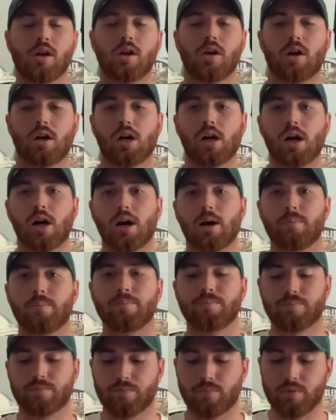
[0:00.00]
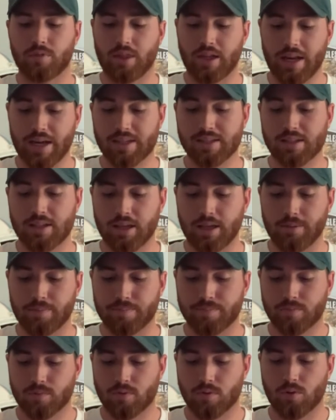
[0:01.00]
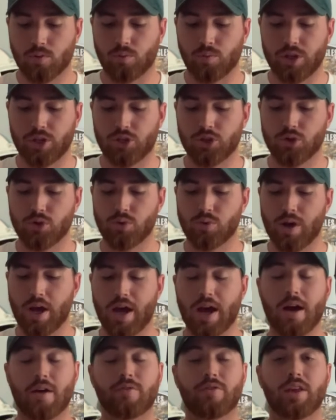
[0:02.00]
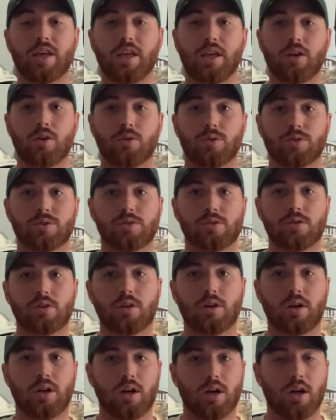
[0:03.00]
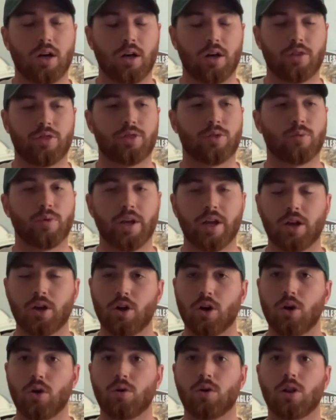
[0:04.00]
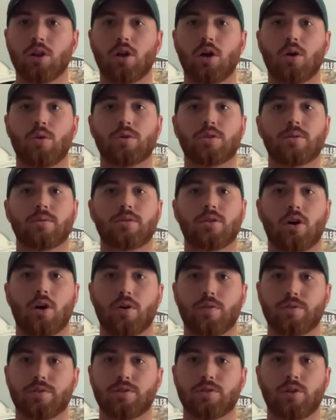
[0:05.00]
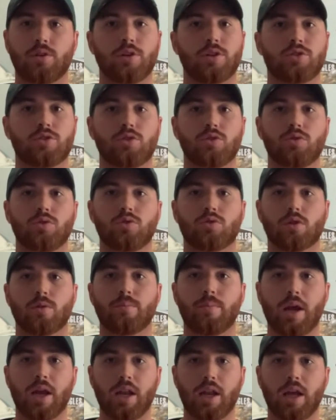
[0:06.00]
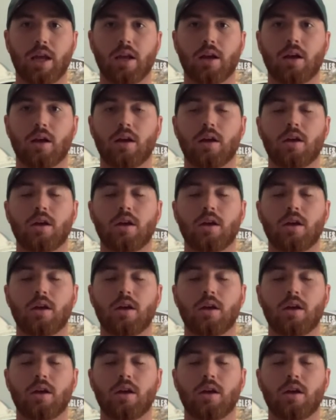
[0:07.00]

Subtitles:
The next team, we do have the Eagles. 3-0 along with the Dolphins, the only two remaining.